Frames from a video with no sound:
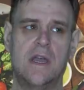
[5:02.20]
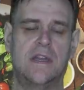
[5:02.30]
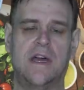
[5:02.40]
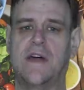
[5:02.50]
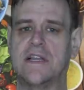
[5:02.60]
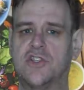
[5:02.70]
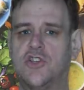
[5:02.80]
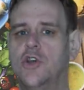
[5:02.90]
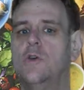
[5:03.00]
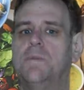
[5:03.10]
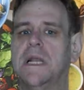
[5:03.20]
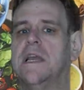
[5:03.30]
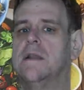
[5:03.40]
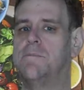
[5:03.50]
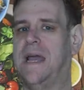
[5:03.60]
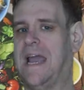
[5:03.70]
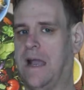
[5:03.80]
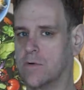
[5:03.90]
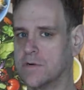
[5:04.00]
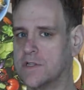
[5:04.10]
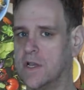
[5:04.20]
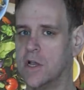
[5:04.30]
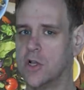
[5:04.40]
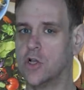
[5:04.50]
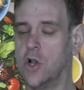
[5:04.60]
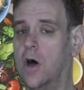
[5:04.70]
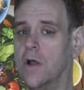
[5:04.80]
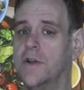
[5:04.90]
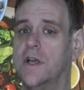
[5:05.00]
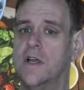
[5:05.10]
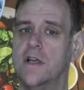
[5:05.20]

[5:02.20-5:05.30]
Now, that's £2 billion gone